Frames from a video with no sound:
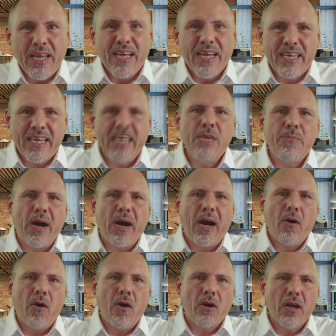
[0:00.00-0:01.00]
keep
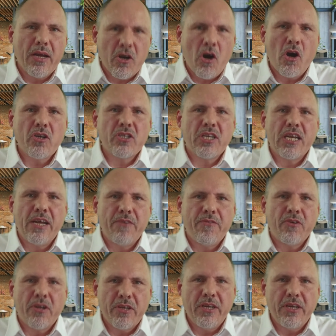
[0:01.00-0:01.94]
our cost level